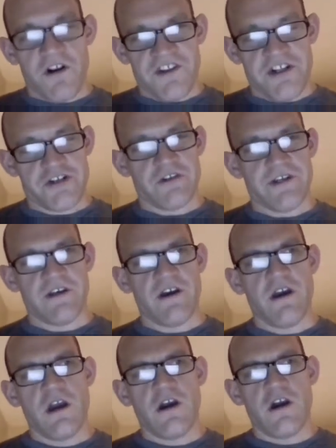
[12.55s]
essentially,
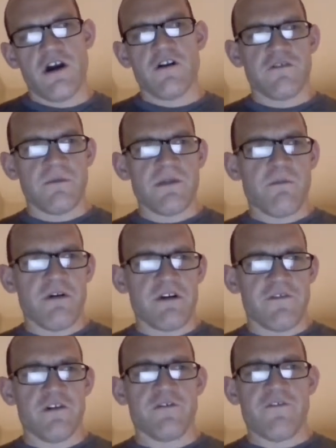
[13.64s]
from the point of
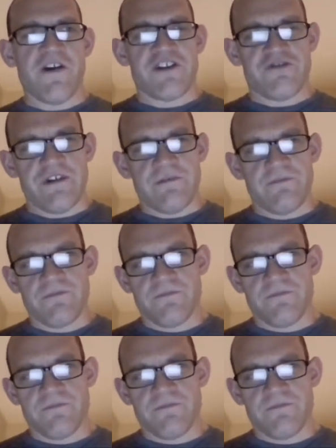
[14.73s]
view of a veteran.